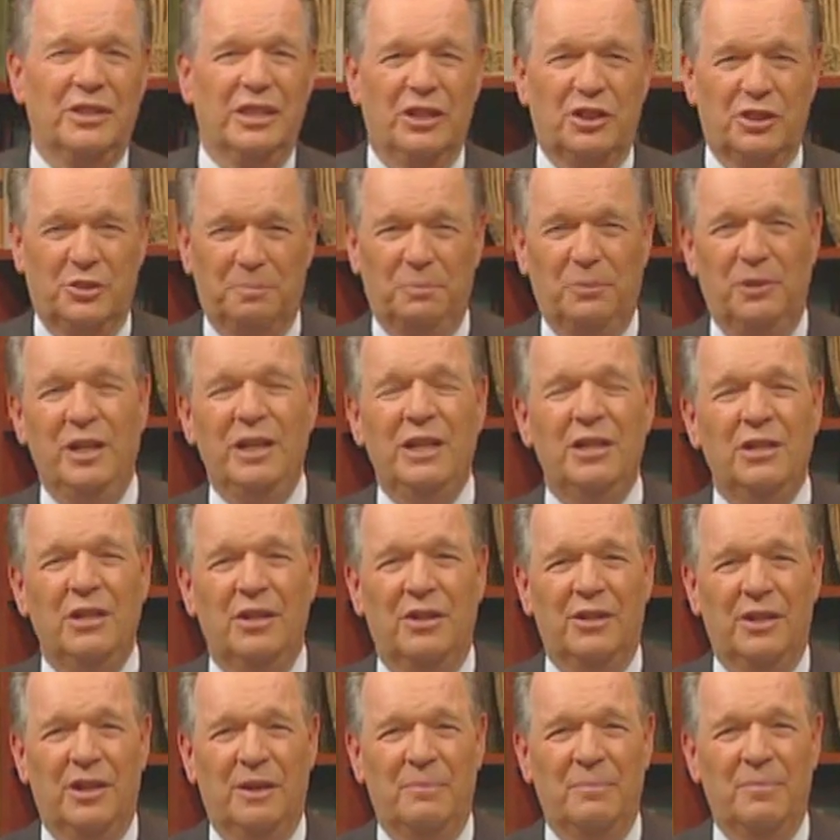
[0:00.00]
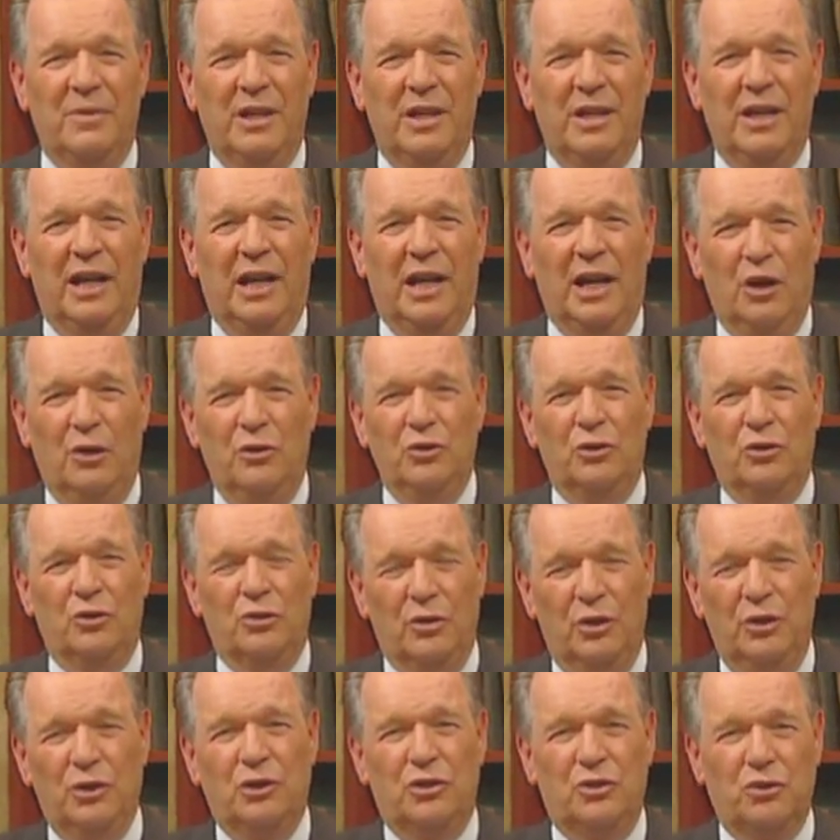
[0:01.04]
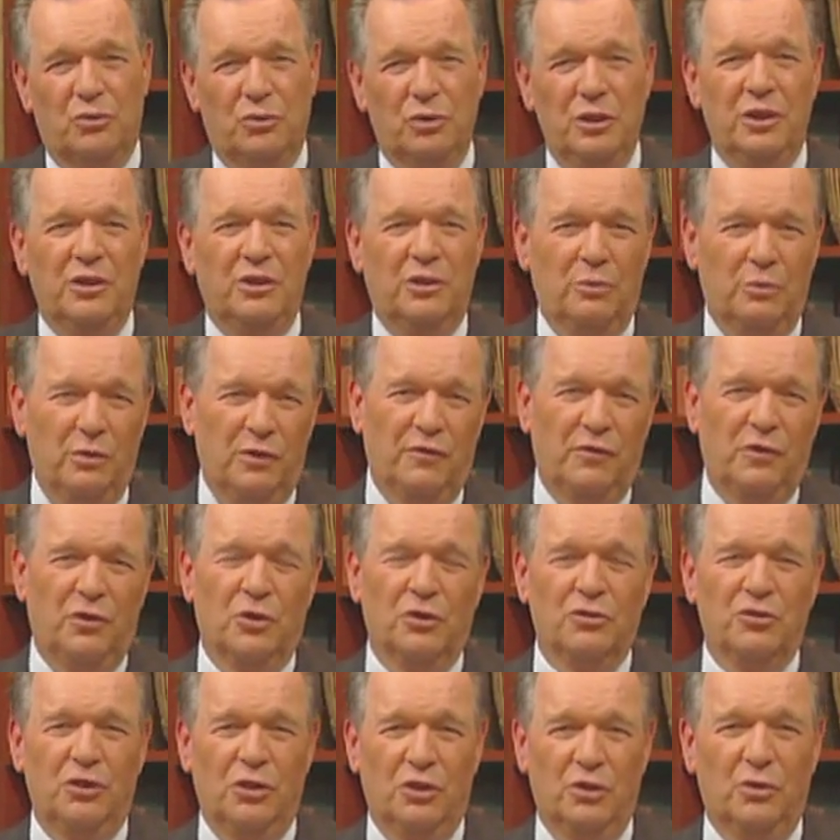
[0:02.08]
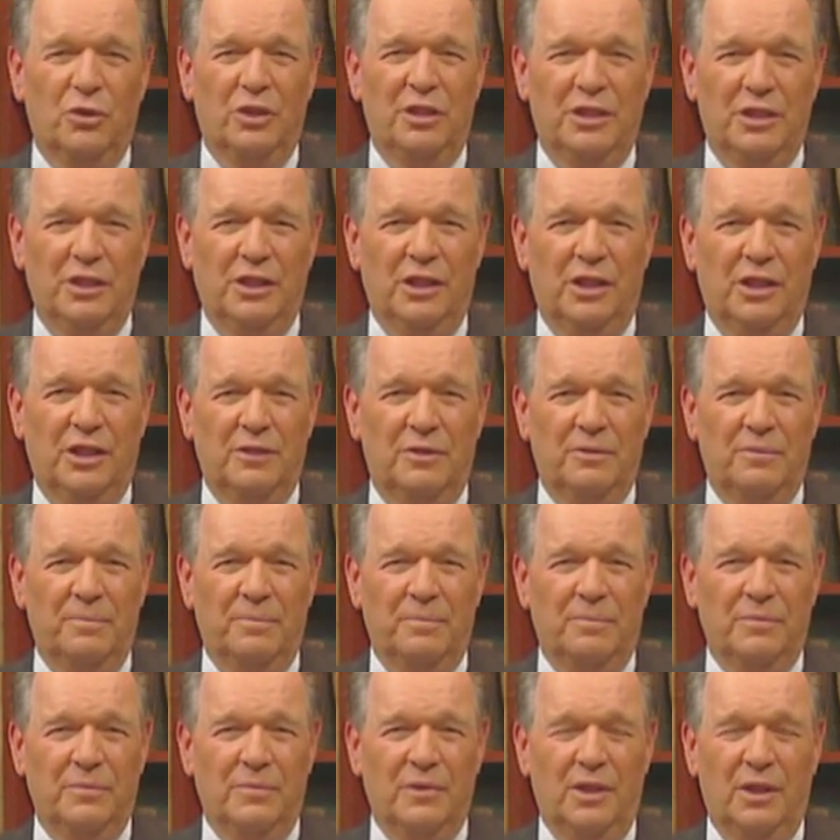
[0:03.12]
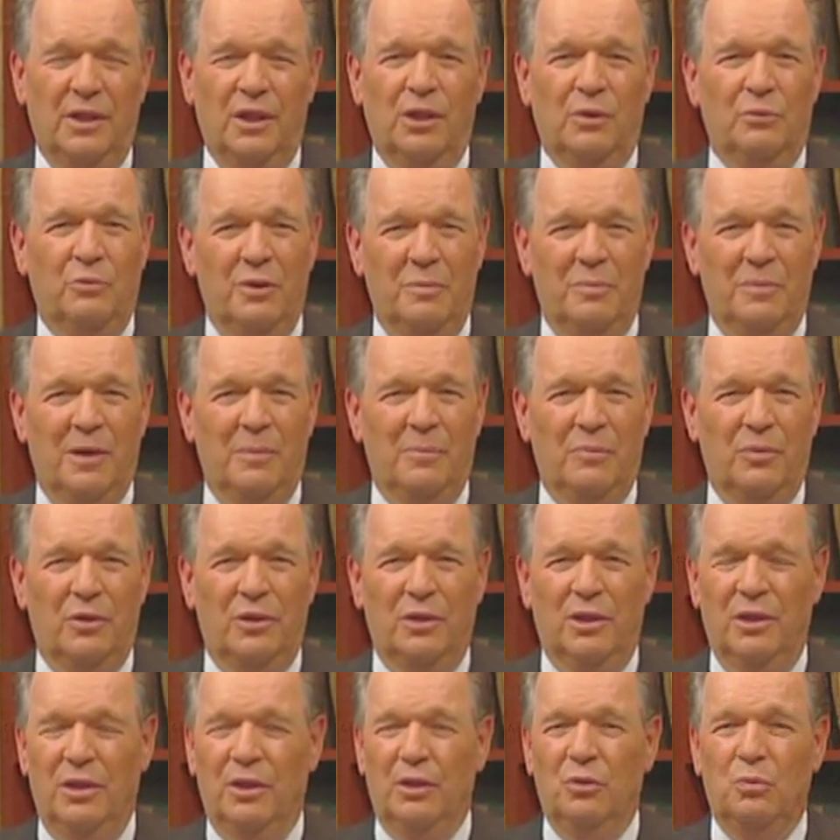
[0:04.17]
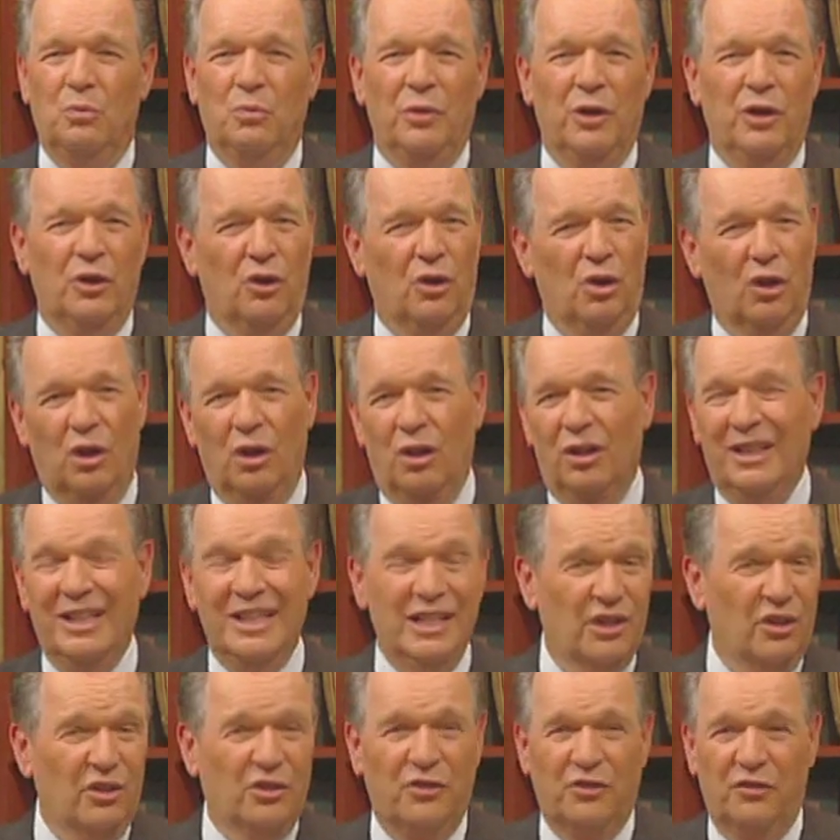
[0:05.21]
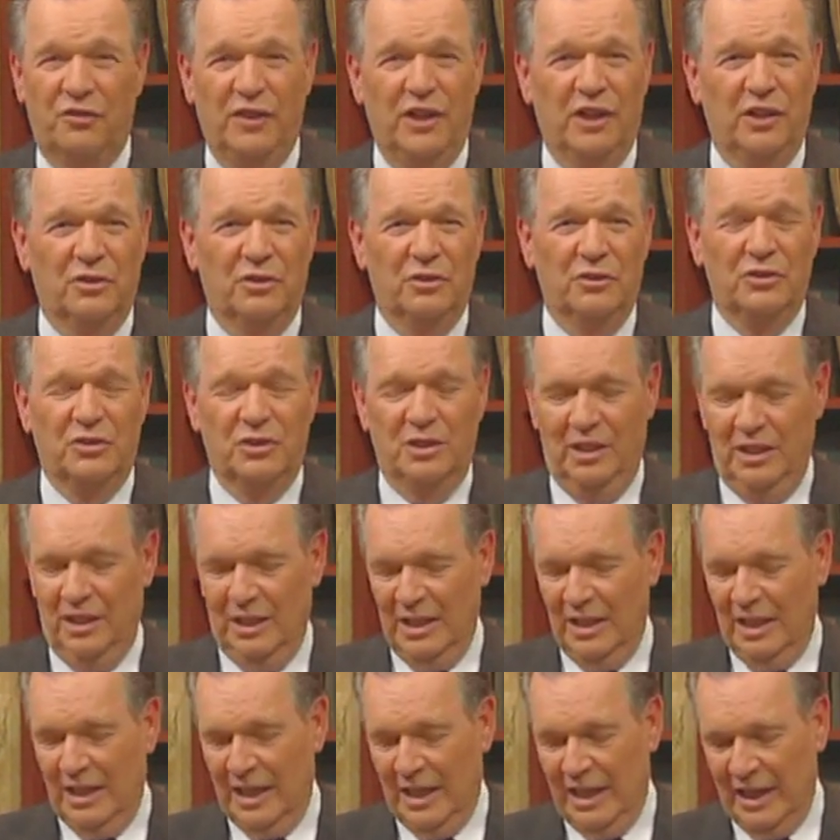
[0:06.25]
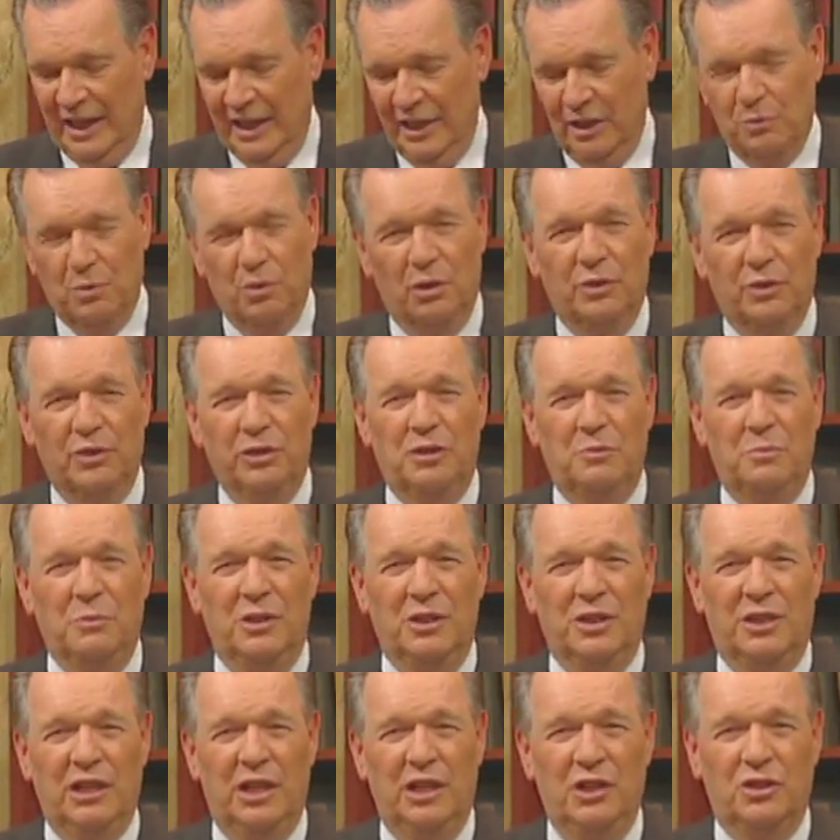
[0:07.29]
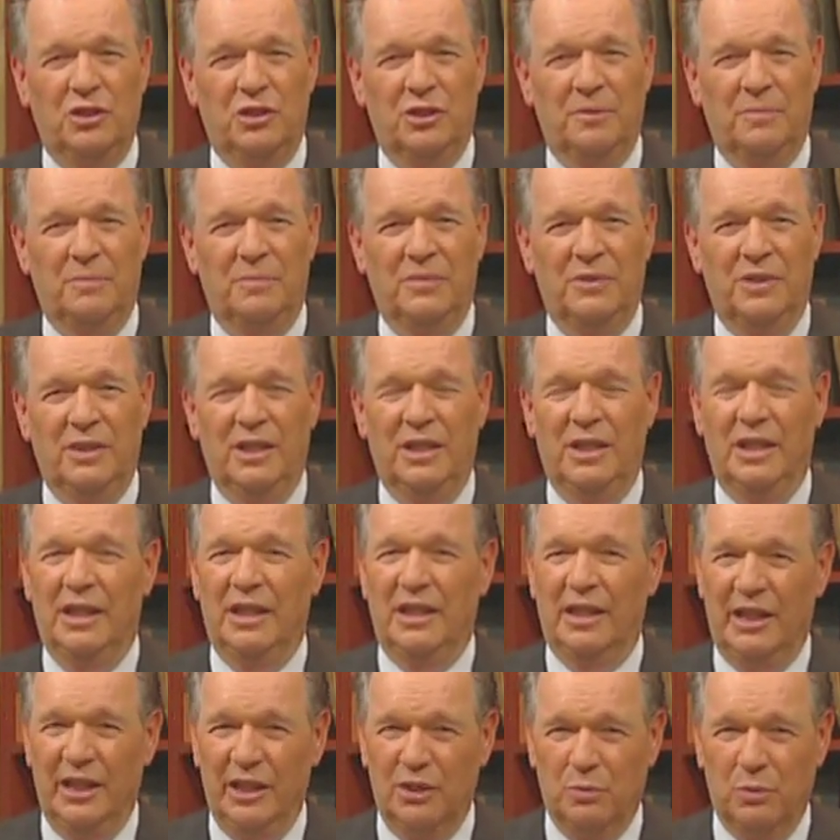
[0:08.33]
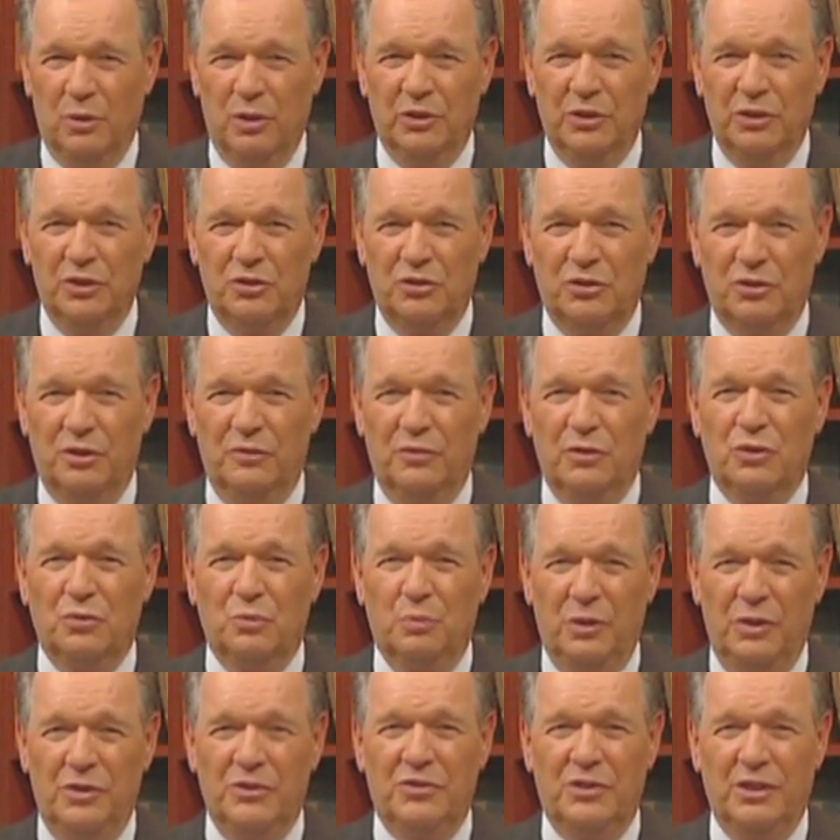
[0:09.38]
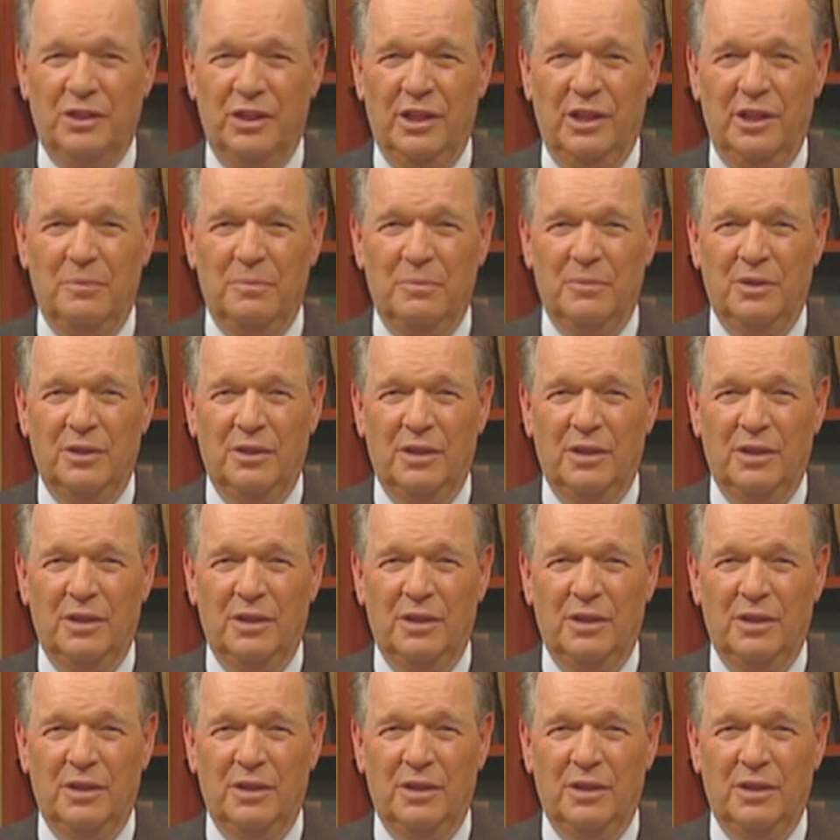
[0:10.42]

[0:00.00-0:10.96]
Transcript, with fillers: Explain to them how you're going to treat the referrals you're going to get. Remember, when all else fails, high quality communication and high quality service wins the game.